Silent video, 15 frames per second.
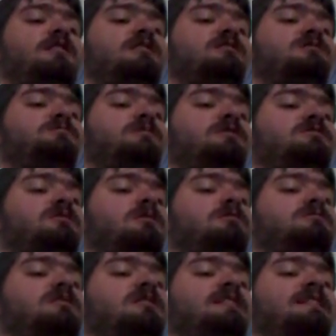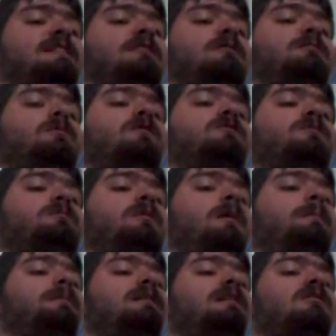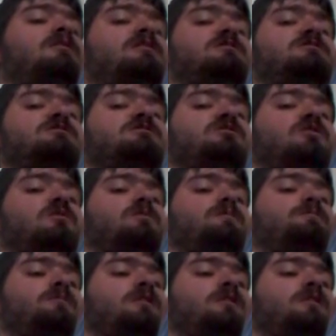He then spread his arms and leg out and moved them up and down against the snow.